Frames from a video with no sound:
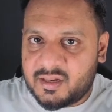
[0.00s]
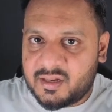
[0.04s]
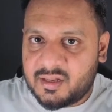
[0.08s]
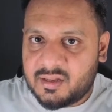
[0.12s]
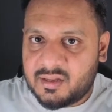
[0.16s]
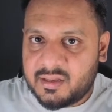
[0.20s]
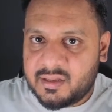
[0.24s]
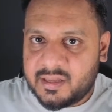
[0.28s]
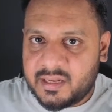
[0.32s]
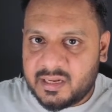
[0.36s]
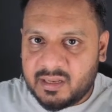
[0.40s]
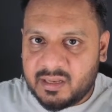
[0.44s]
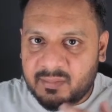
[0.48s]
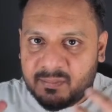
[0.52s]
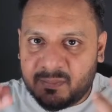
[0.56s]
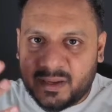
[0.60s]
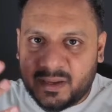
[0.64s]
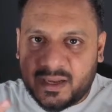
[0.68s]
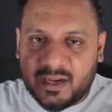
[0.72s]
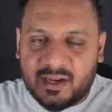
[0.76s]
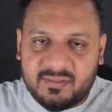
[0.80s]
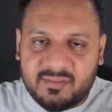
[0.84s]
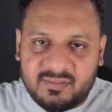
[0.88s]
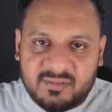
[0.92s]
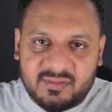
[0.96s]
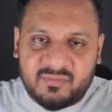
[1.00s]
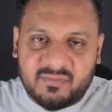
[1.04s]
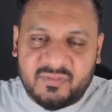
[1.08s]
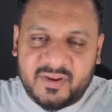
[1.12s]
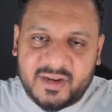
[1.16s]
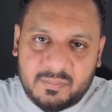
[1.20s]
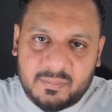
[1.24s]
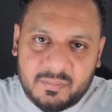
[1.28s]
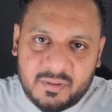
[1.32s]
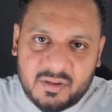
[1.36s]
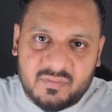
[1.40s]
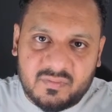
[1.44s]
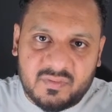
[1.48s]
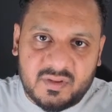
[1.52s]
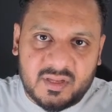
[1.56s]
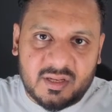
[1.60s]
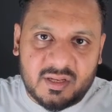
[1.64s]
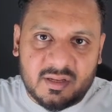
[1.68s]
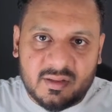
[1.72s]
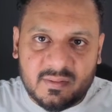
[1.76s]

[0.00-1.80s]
an imbalanced effect between